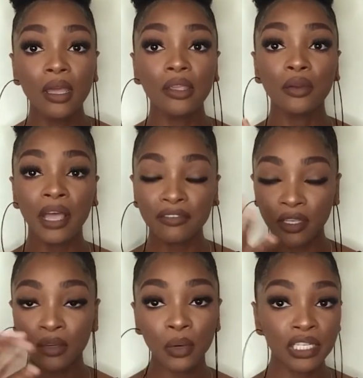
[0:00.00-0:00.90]
you know, after
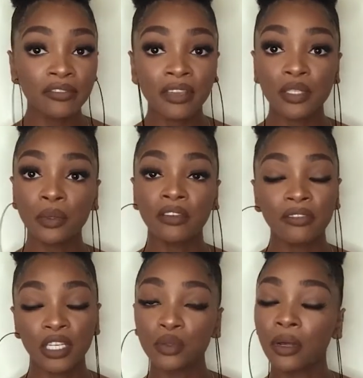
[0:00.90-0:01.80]
you wash your face with your
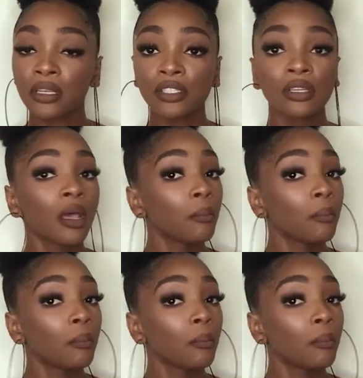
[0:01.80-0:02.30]
face wash.